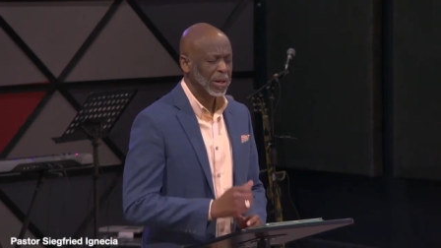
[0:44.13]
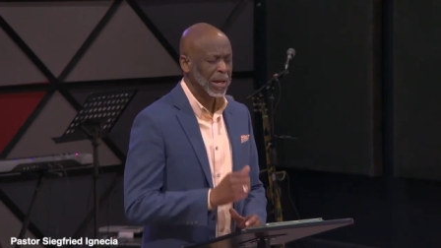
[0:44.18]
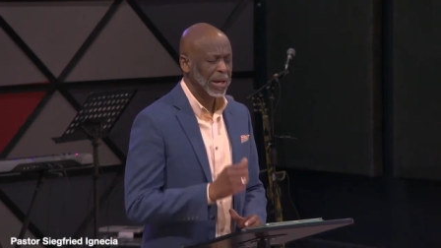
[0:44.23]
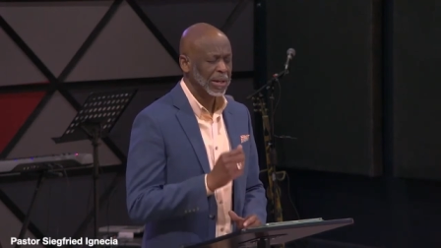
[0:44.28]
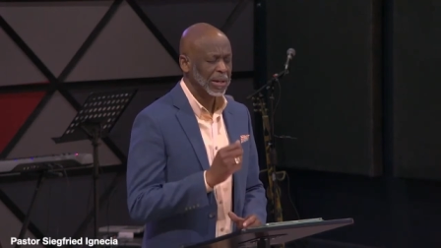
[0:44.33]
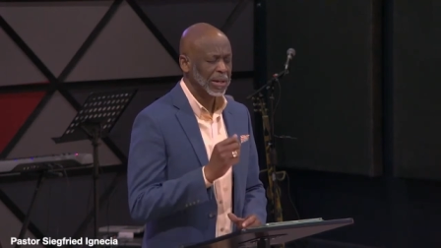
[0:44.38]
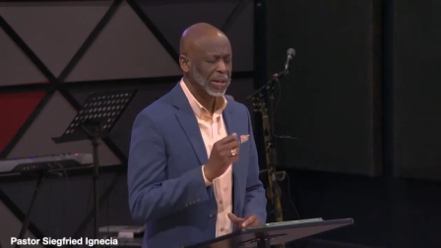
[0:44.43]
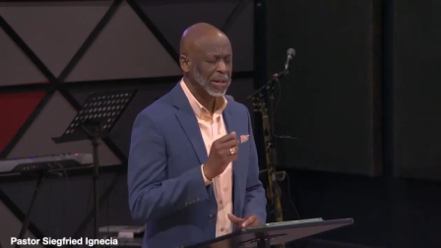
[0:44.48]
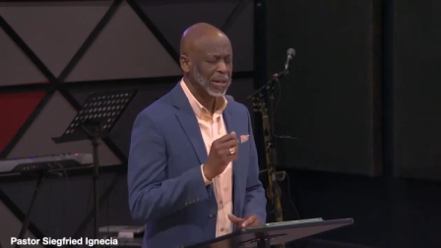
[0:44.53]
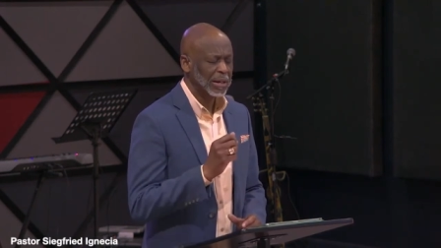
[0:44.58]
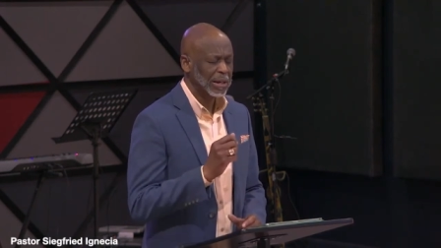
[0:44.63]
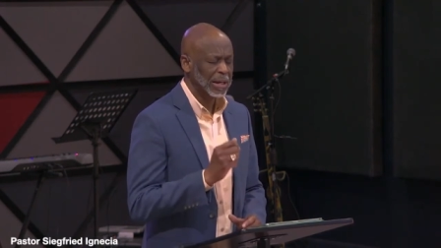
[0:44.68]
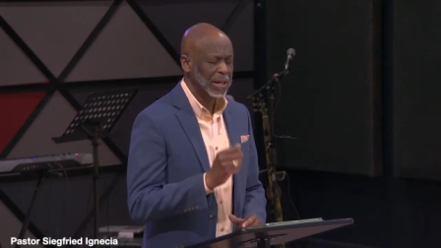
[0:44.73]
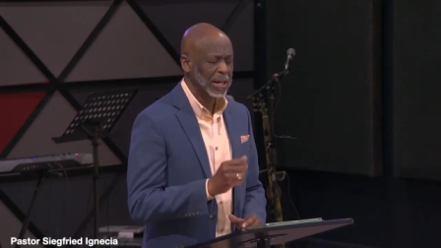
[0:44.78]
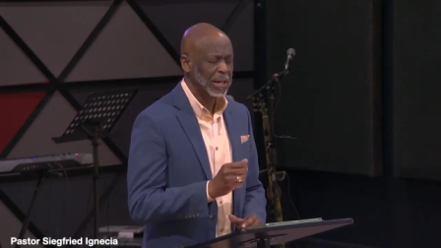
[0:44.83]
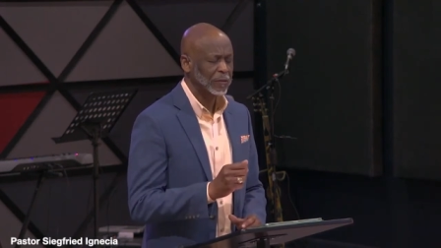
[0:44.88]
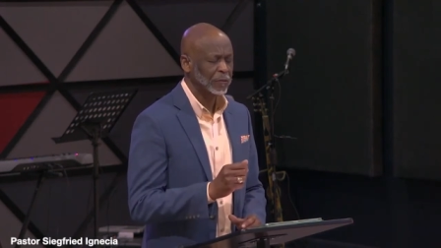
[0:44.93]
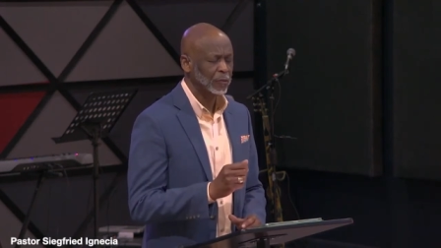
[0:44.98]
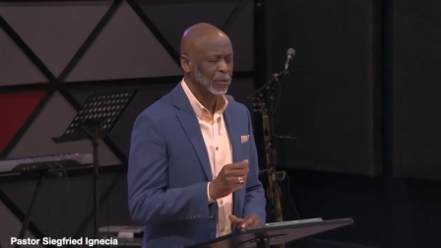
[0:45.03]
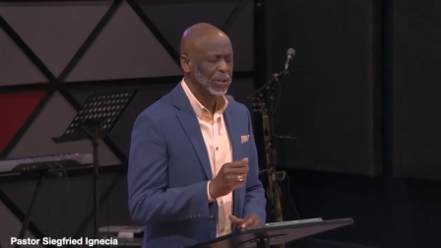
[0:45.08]
and
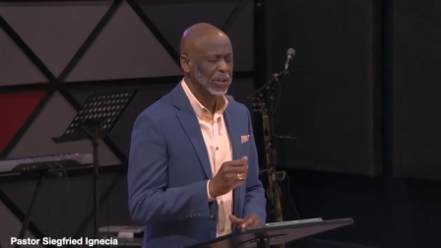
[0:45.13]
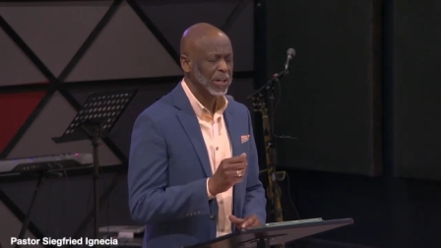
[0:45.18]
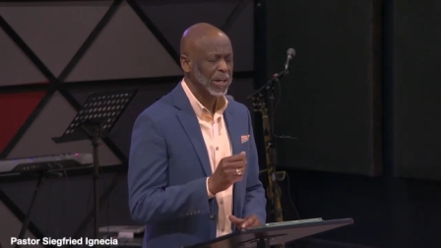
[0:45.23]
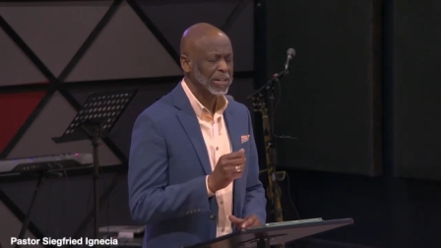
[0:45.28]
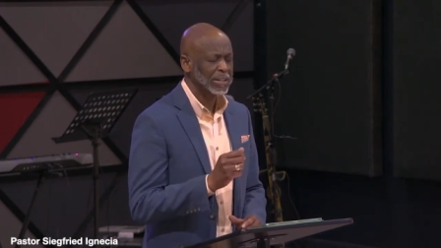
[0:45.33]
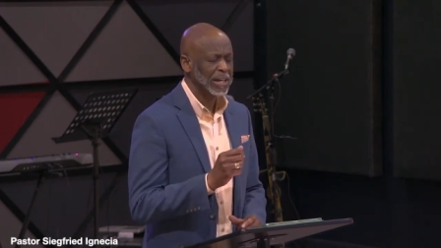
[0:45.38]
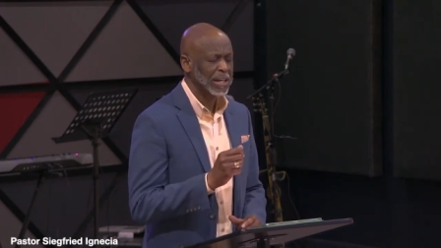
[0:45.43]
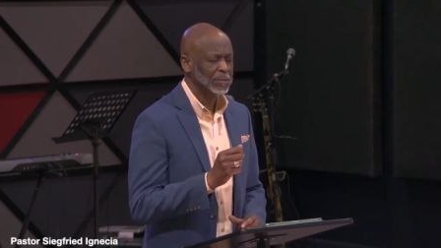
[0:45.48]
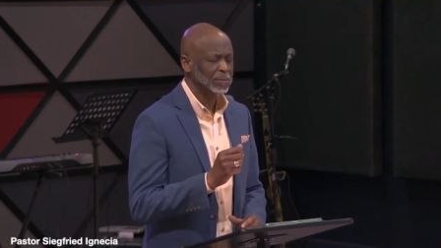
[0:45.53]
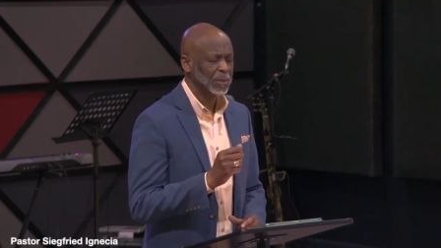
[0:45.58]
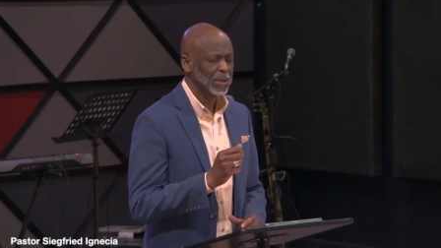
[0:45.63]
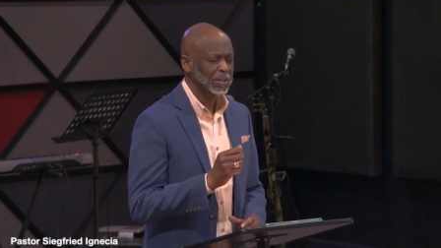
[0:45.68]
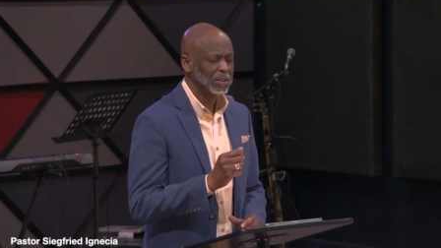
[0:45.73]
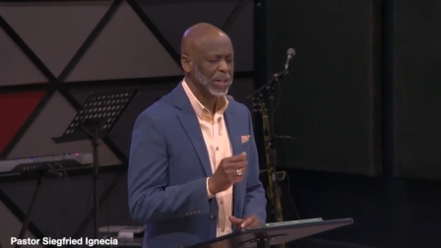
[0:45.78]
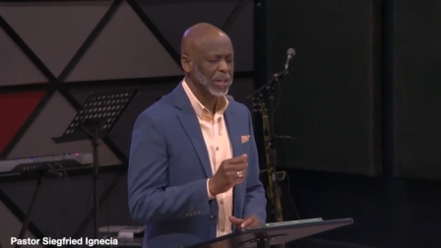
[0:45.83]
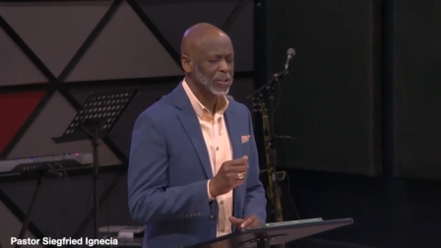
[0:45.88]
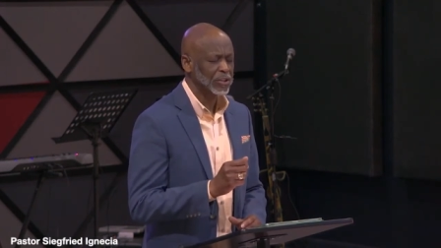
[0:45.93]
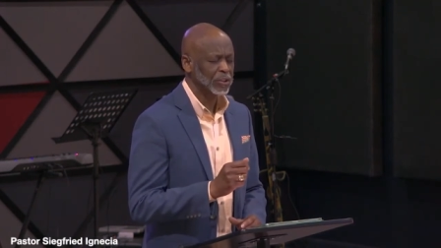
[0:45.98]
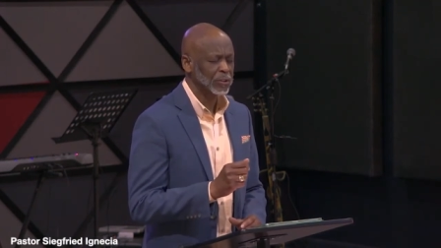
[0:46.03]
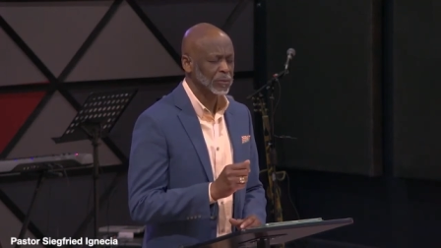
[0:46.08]
live with great
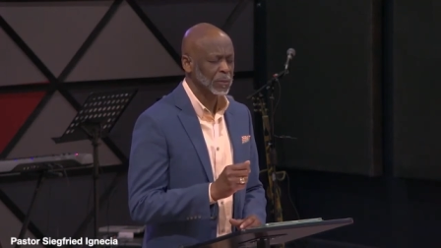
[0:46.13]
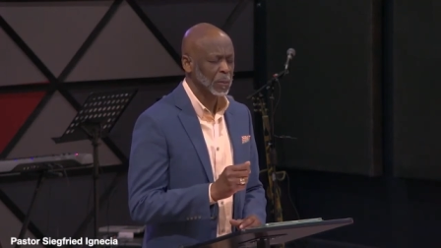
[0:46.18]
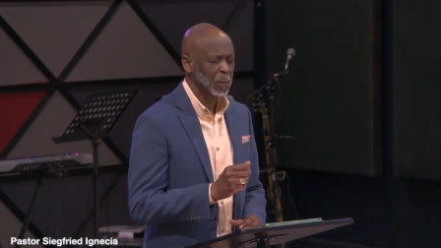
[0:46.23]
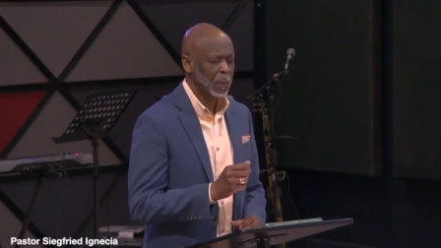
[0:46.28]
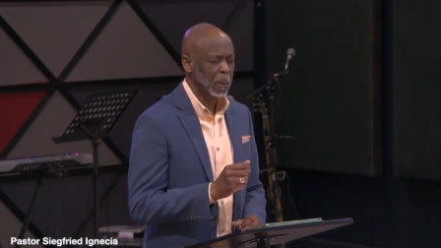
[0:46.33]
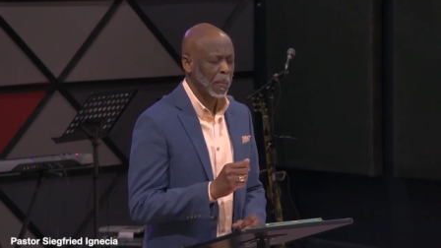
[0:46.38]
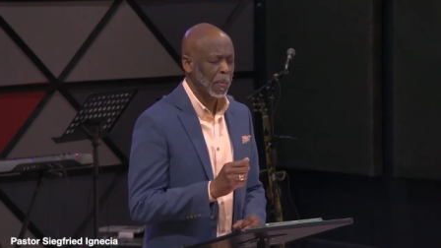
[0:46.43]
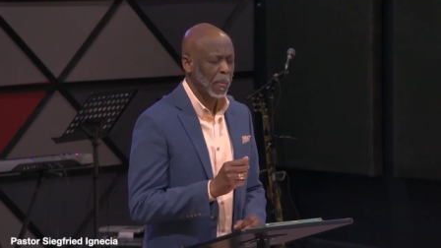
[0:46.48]
expectation.